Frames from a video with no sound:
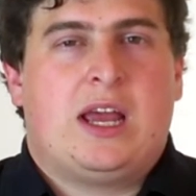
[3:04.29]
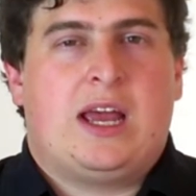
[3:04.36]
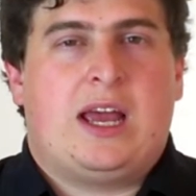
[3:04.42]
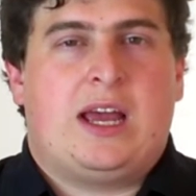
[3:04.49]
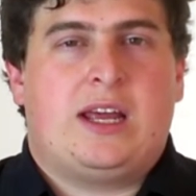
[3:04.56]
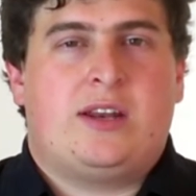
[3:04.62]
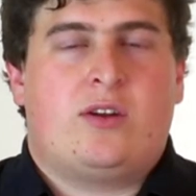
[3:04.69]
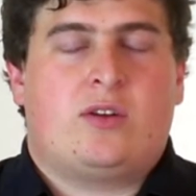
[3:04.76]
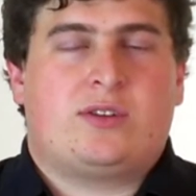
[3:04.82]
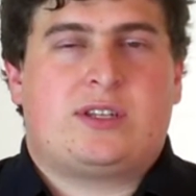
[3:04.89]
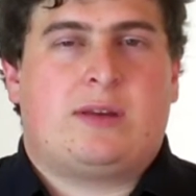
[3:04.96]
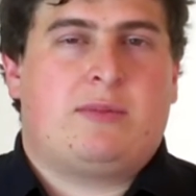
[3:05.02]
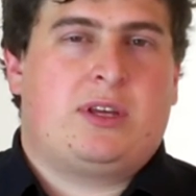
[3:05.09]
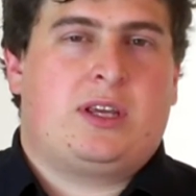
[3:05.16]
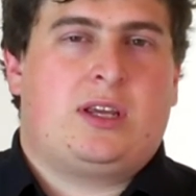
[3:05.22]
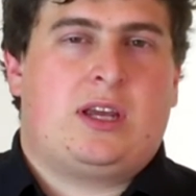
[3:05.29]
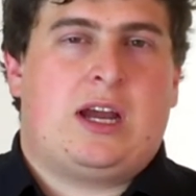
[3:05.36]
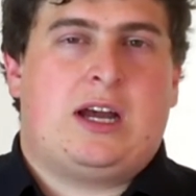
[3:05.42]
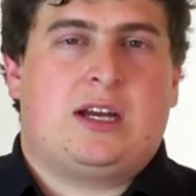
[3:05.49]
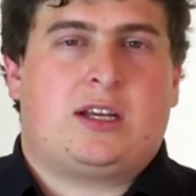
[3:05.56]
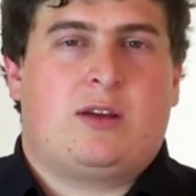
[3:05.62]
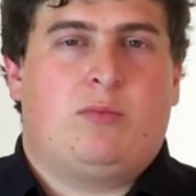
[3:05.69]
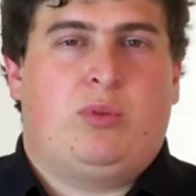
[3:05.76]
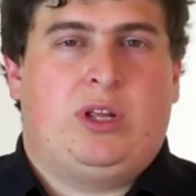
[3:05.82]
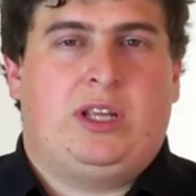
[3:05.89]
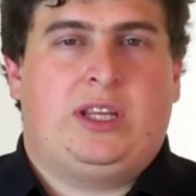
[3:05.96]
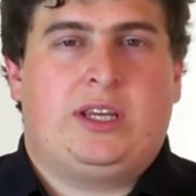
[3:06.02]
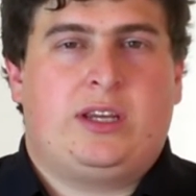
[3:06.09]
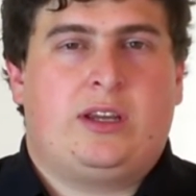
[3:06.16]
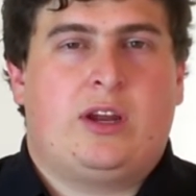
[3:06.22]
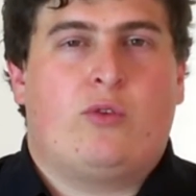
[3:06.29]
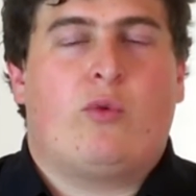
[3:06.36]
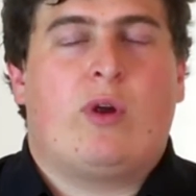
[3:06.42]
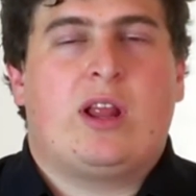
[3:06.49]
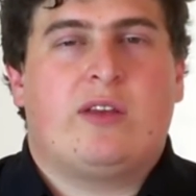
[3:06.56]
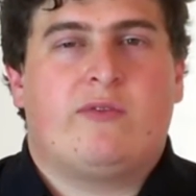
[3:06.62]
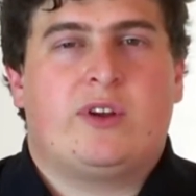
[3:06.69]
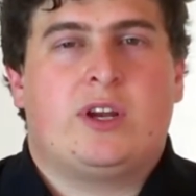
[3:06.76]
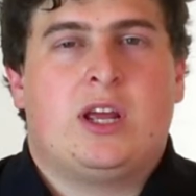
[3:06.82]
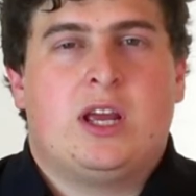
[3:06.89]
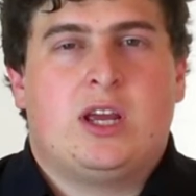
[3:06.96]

and not something completely irrelevant.